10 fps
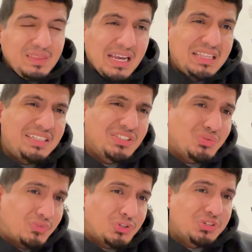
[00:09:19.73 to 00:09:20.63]
I like this
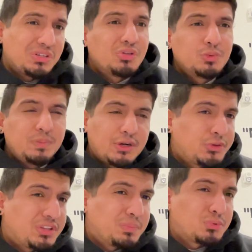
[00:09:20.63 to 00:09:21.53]
version a little bit better
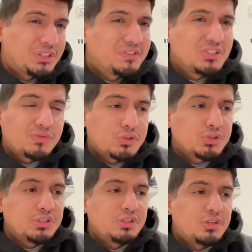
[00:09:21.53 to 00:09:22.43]
than the previous
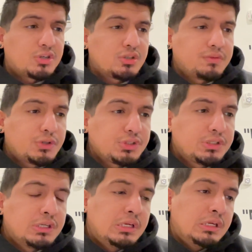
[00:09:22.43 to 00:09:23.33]
version, the darker
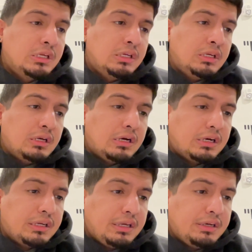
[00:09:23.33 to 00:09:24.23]
version.
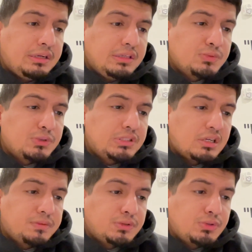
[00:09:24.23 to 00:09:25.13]
And it is
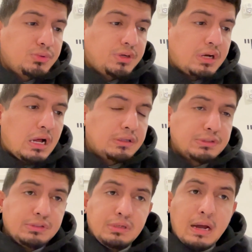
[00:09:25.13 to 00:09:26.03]
retailing for
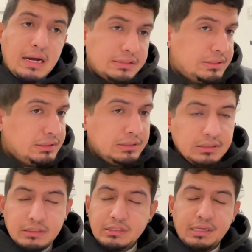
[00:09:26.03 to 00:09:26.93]
$200, not
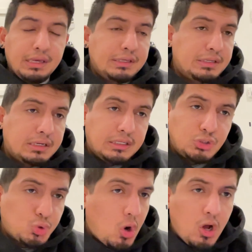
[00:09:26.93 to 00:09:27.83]
a
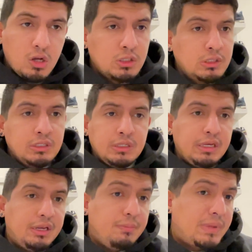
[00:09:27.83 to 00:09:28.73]
draw.
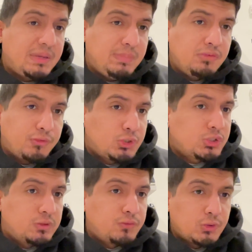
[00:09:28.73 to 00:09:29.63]
And it might be
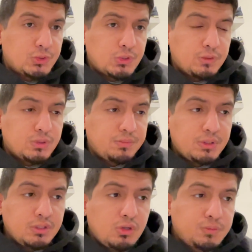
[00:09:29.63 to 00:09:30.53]
first come, first serve. So if you're
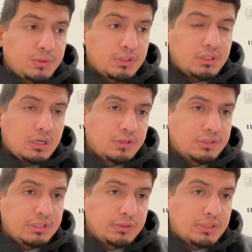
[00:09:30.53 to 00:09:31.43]
going to go for on the
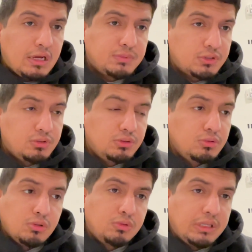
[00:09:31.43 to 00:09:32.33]
sneakers app, just do
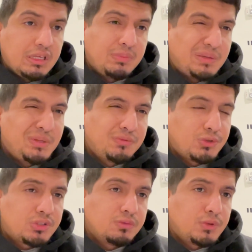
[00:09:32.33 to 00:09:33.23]
know like it might be
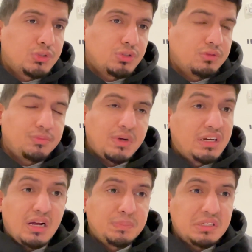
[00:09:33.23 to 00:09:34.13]
first come, first serve. It might
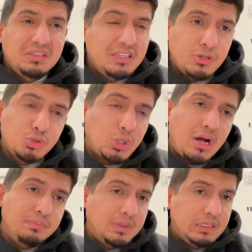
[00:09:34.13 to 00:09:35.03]
not be a Leo
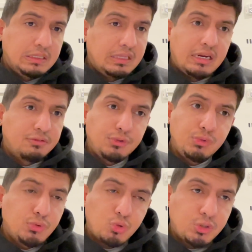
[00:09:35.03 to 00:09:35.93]
drop, meaning let
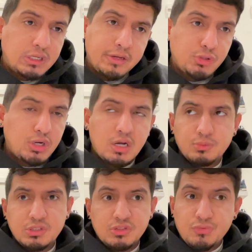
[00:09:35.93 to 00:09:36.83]
everyone order kind of drop,
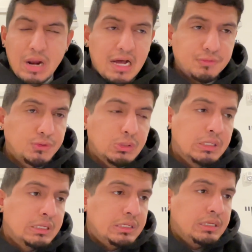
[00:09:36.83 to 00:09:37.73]
which is a raffle.
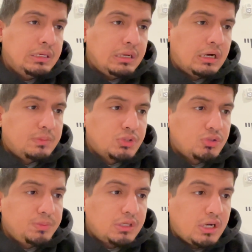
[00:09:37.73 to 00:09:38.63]
So
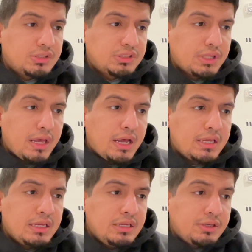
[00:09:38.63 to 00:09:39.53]
do be conscious of
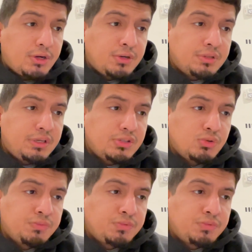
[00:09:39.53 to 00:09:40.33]
that. Currently, it is going